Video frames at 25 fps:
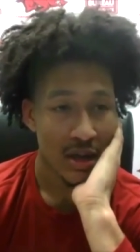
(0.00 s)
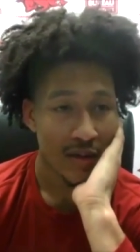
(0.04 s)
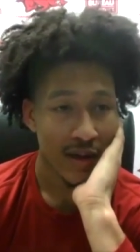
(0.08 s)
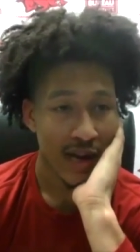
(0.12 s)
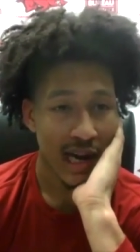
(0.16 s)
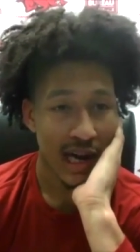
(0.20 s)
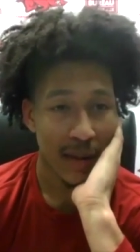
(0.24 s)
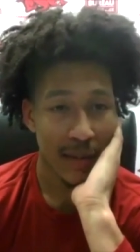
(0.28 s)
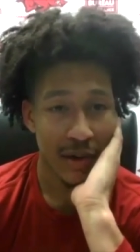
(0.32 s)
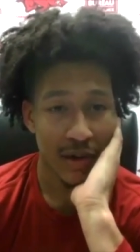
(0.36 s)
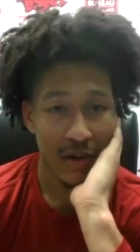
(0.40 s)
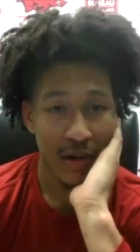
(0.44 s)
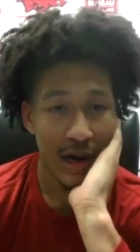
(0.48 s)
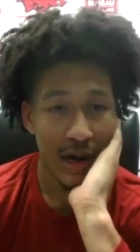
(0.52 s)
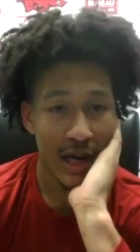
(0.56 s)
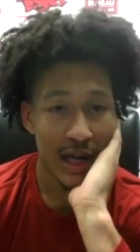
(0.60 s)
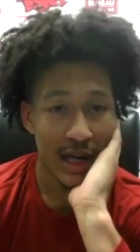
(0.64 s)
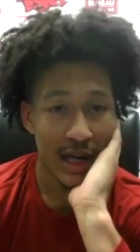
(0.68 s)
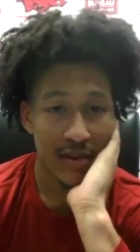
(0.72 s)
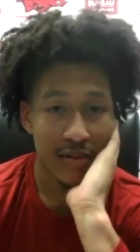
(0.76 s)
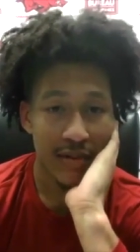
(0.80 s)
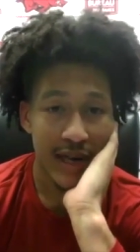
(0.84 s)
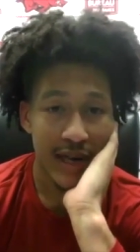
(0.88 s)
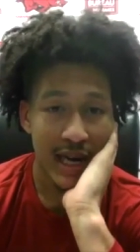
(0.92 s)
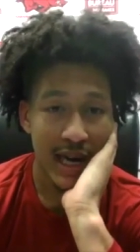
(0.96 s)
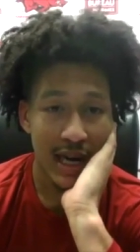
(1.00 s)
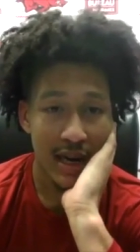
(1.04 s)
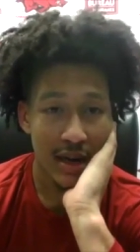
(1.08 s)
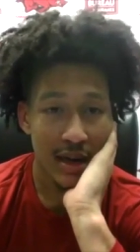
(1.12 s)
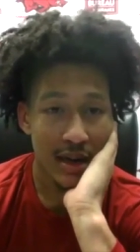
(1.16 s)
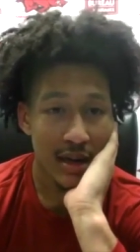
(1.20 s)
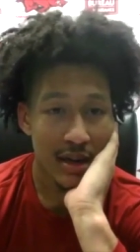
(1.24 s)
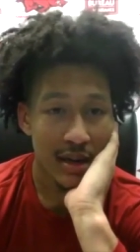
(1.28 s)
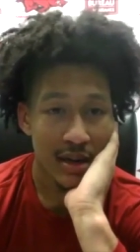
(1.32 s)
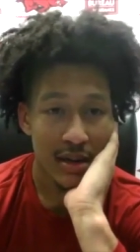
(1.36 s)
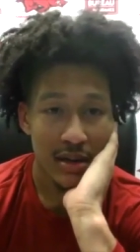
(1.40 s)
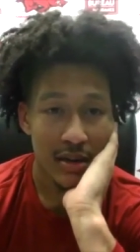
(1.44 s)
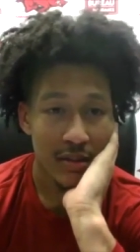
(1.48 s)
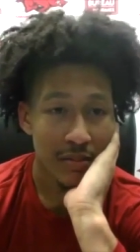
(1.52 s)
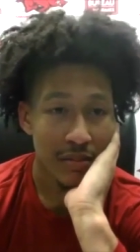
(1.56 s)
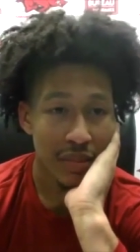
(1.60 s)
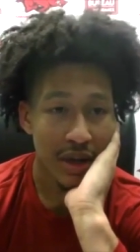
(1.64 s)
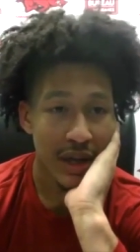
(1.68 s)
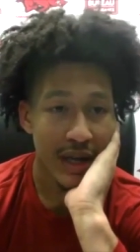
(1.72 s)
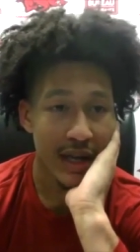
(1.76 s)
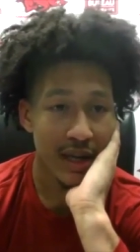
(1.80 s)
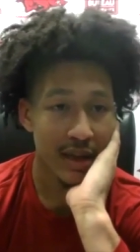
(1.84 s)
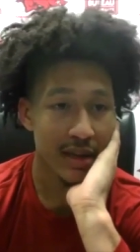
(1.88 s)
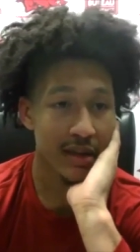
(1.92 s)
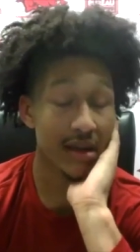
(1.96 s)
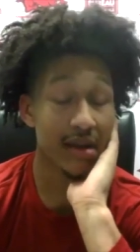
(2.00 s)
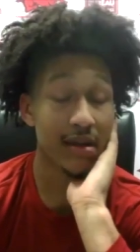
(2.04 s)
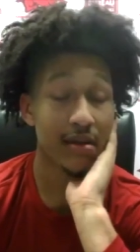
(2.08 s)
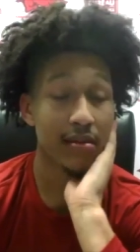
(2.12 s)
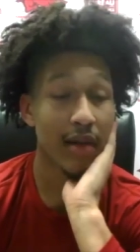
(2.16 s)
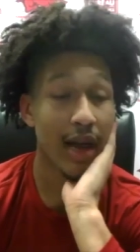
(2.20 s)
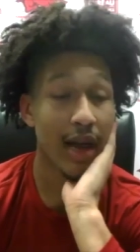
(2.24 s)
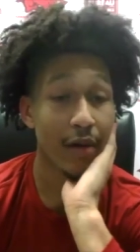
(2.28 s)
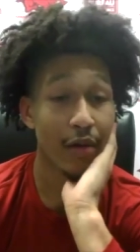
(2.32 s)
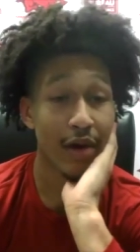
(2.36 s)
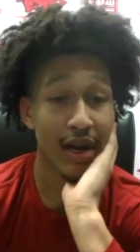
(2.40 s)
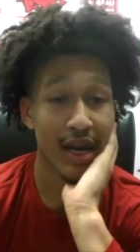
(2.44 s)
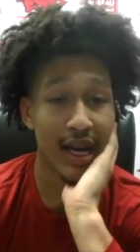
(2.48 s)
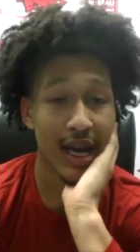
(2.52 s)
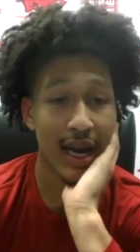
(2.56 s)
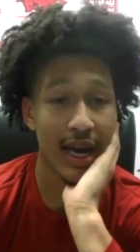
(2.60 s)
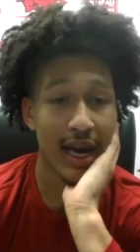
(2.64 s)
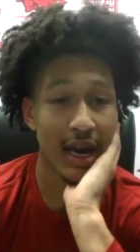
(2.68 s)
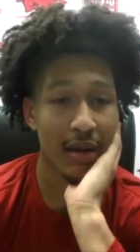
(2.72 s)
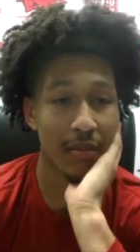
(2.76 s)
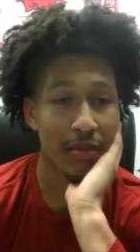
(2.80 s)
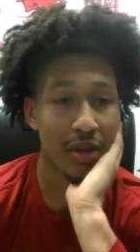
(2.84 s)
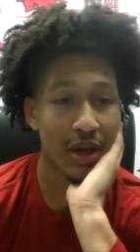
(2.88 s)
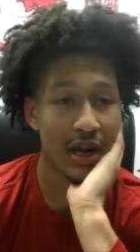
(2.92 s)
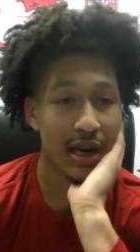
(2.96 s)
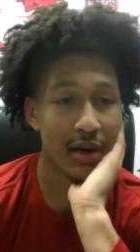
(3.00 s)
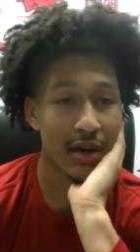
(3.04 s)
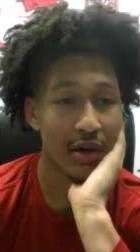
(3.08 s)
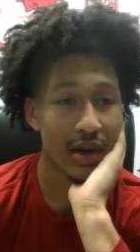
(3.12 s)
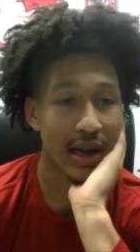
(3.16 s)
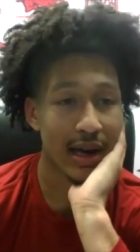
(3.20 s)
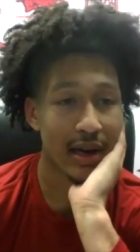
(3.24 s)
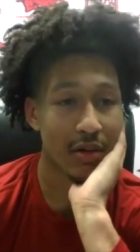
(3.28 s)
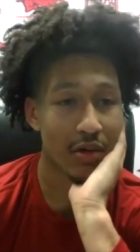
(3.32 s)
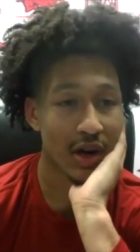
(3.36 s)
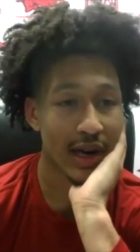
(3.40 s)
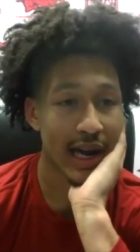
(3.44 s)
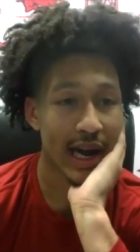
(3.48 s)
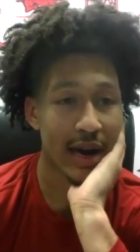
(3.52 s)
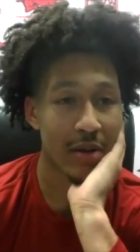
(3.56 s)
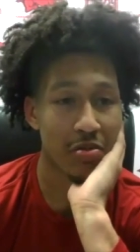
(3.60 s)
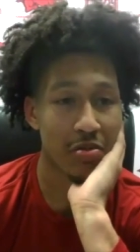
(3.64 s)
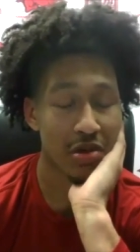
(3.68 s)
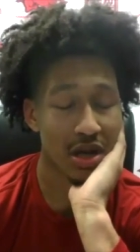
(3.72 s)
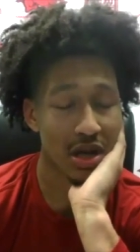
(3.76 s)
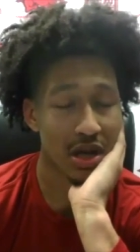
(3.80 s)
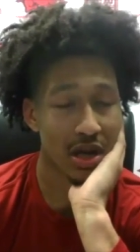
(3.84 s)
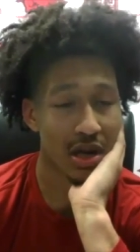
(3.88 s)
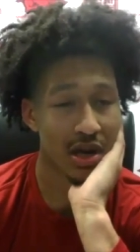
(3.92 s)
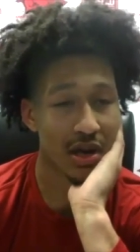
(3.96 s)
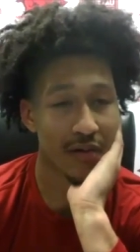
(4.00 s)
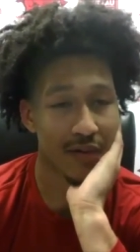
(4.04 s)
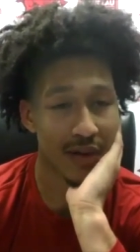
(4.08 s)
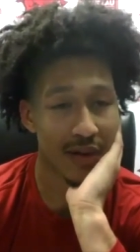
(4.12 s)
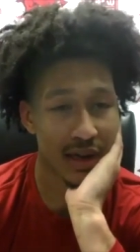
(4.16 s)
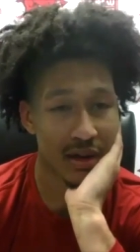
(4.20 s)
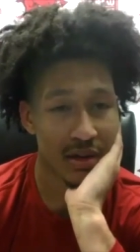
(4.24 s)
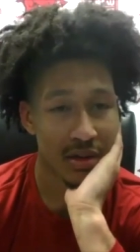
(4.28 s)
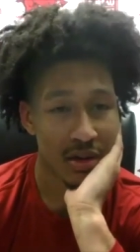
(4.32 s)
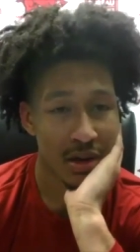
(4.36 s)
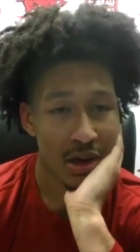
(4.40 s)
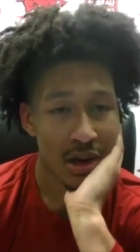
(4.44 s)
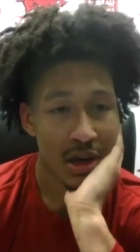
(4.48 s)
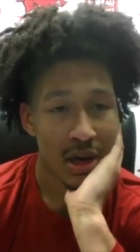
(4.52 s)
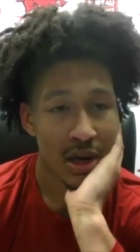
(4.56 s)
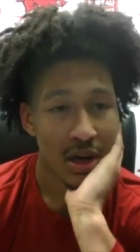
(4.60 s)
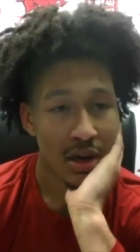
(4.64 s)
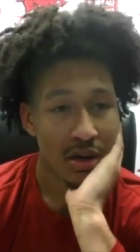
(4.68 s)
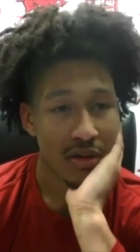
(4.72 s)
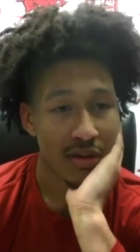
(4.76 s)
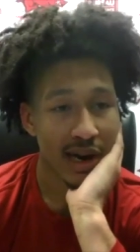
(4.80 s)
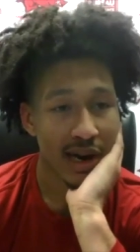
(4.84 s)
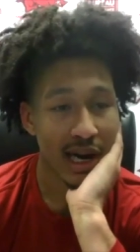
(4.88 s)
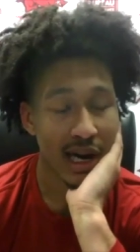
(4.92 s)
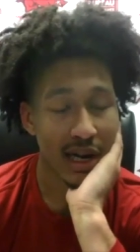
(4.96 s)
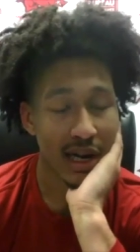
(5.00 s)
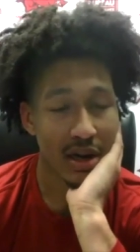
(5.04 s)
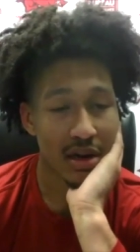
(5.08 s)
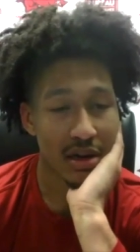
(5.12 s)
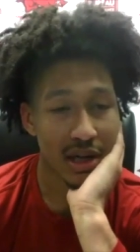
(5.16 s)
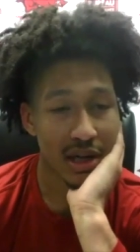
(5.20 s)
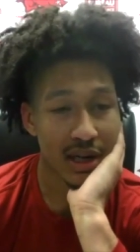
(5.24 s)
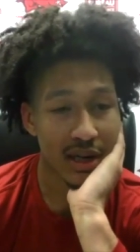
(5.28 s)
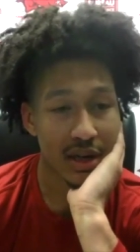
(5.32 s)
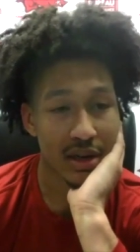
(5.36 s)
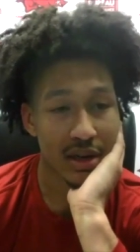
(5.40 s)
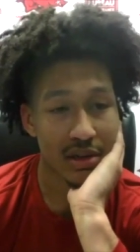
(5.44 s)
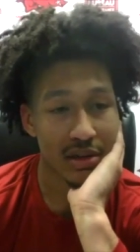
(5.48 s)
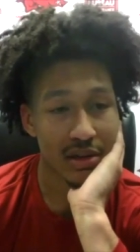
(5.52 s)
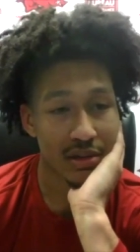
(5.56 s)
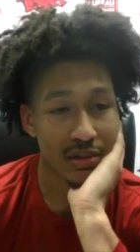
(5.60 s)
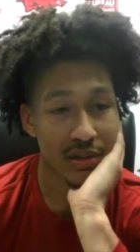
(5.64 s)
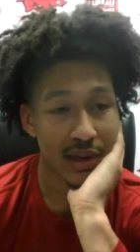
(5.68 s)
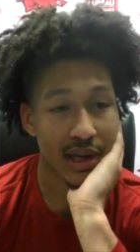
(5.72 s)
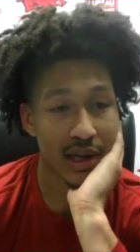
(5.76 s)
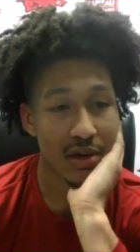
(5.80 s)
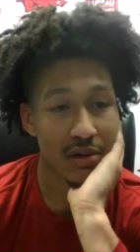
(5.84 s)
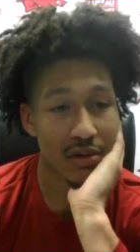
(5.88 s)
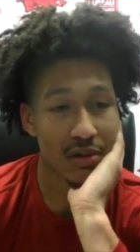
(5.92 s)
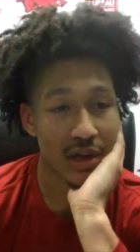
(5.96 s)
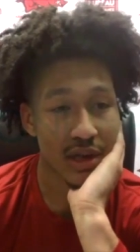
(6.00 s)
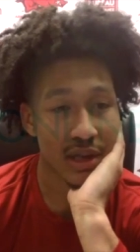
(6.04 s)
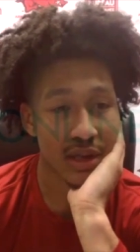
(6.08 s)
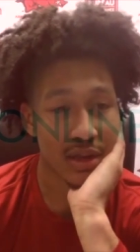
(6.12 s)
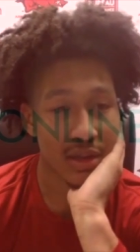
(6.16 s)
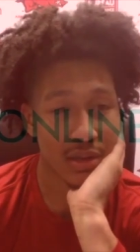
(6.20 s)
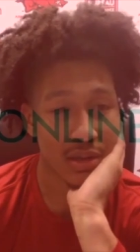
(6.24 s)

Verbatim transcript: We got to be ready. We got to play like we can, play like we're capable of, and we got to go there and get a win.